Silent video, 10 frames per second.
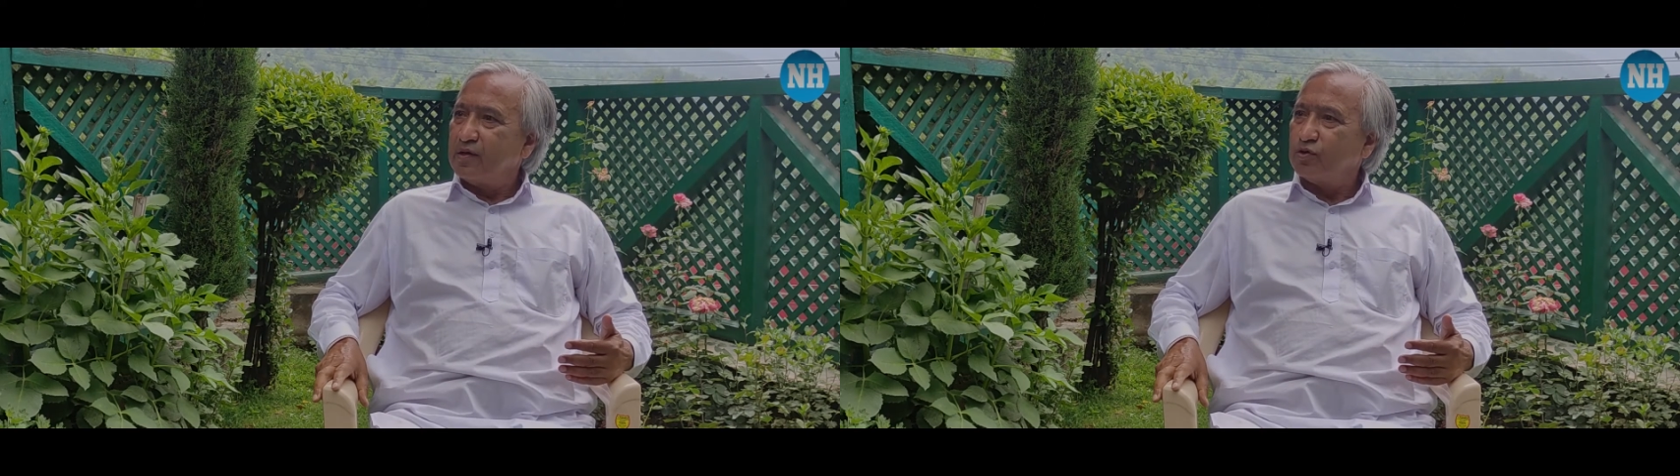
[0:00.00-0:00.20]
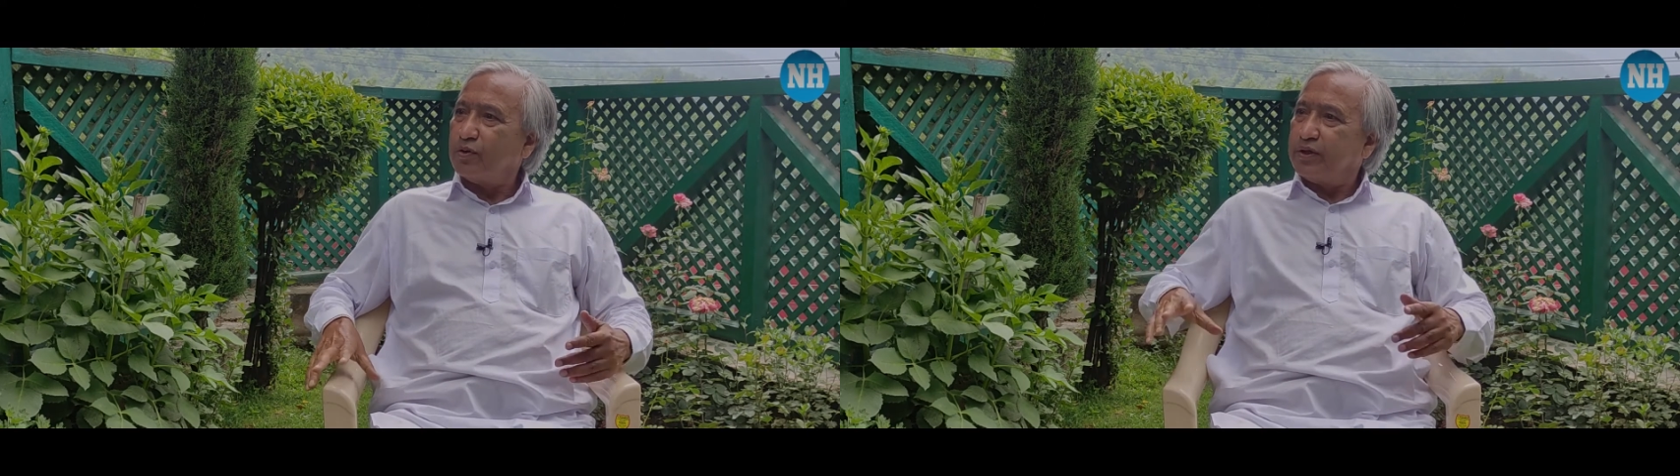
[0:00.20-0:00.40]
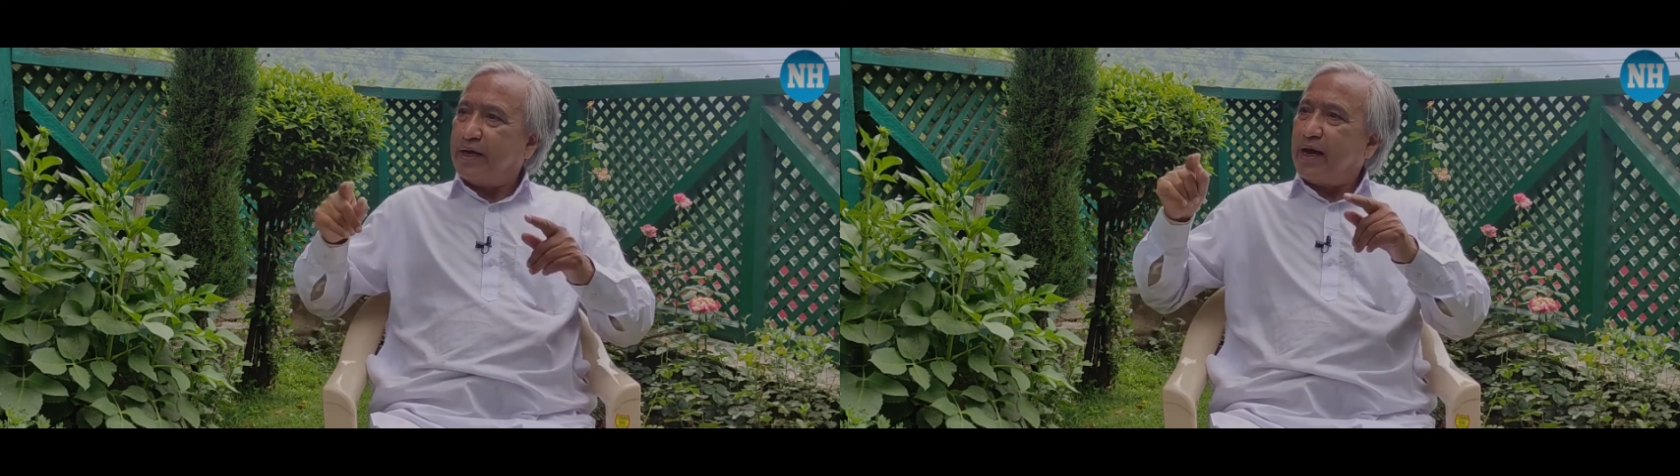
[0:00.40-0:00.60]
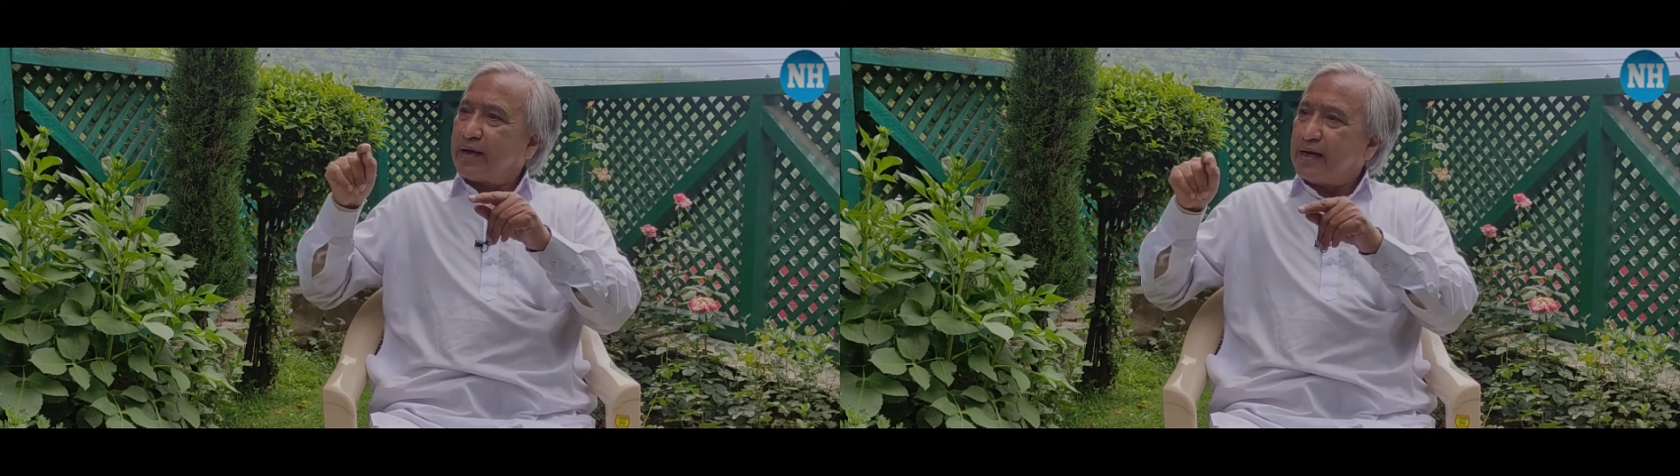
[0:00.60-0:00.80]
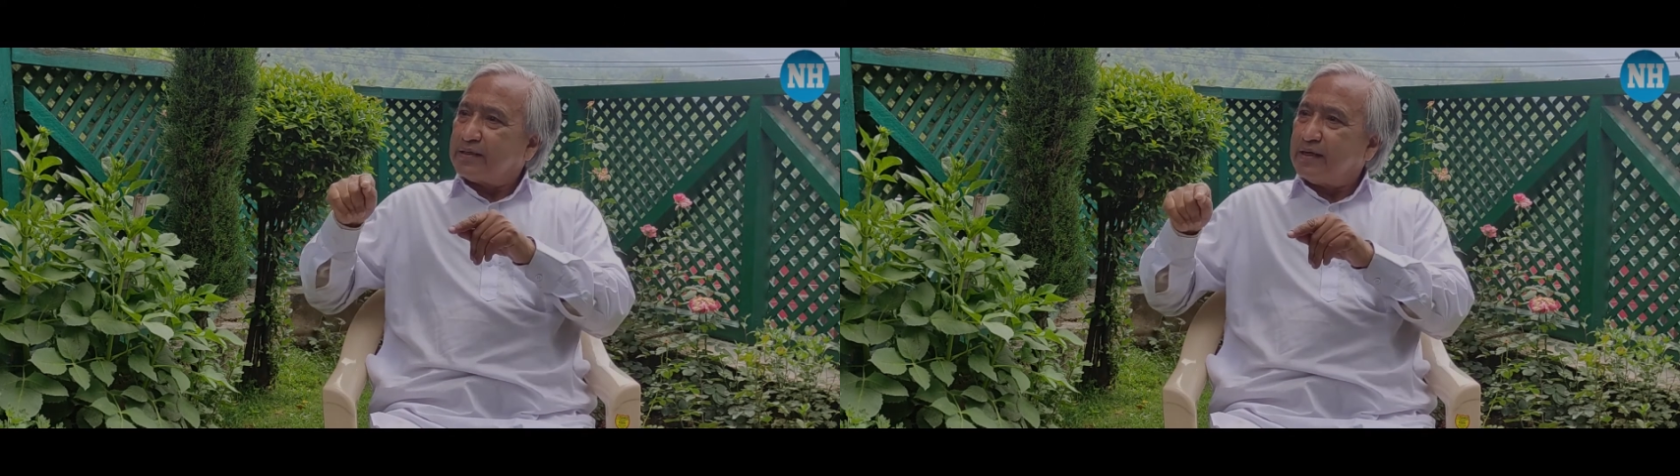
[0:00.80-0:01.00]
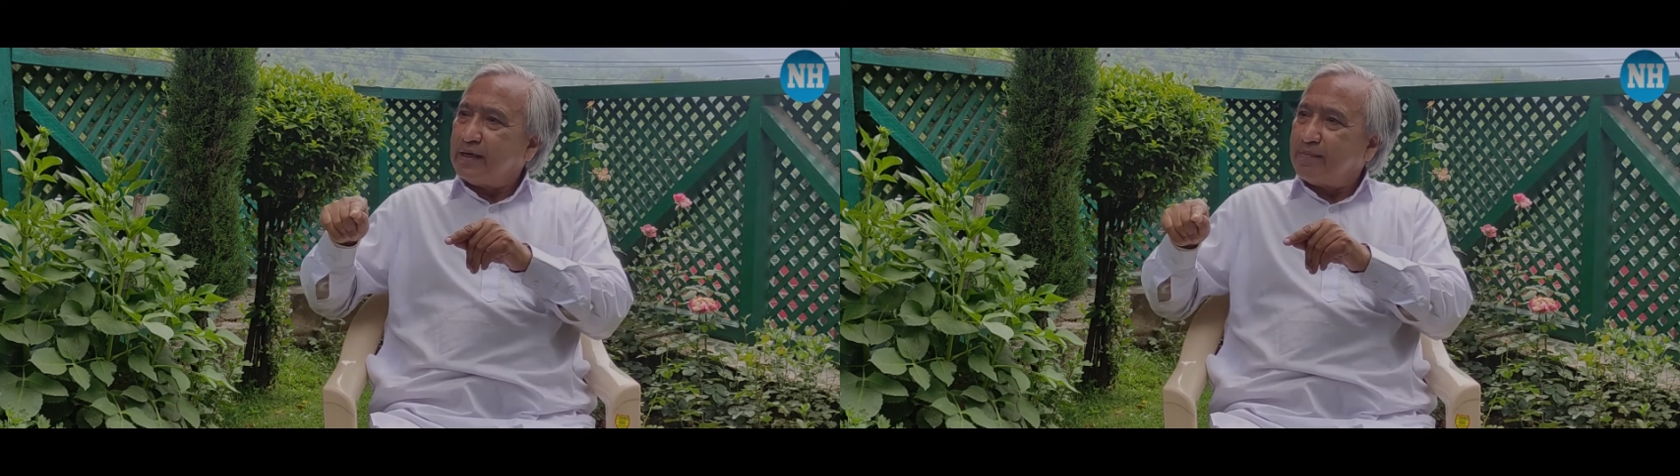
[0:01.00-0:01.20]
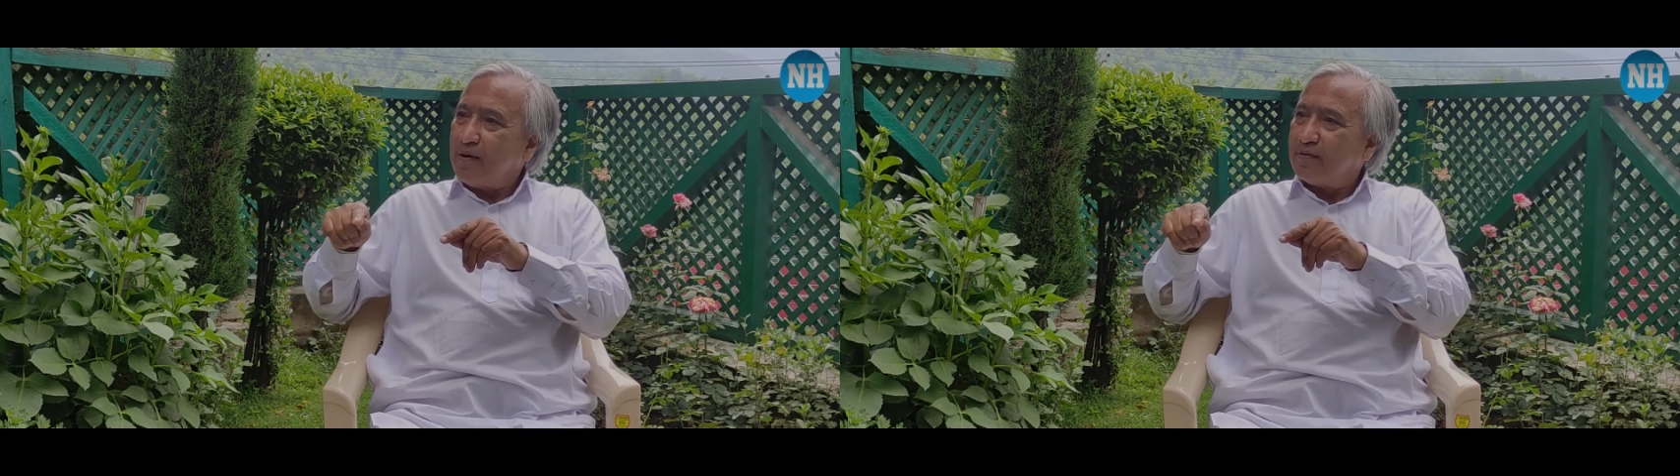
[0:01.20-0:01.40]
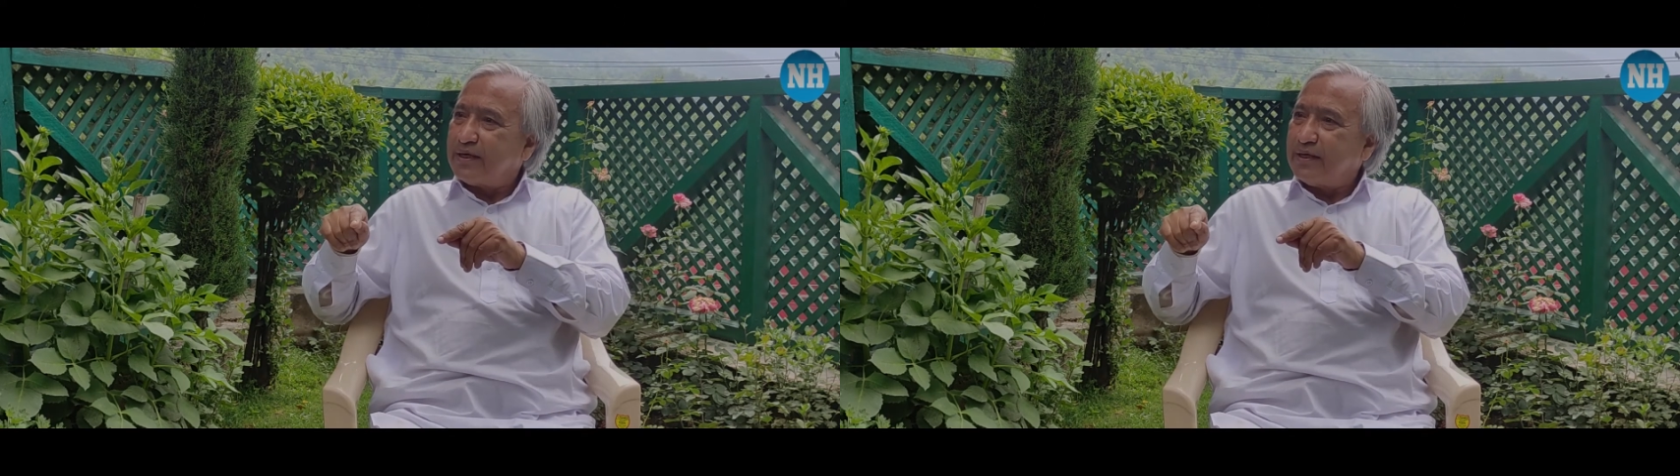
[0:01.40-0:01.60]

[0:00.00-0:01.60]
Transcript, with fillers: So they are concerned about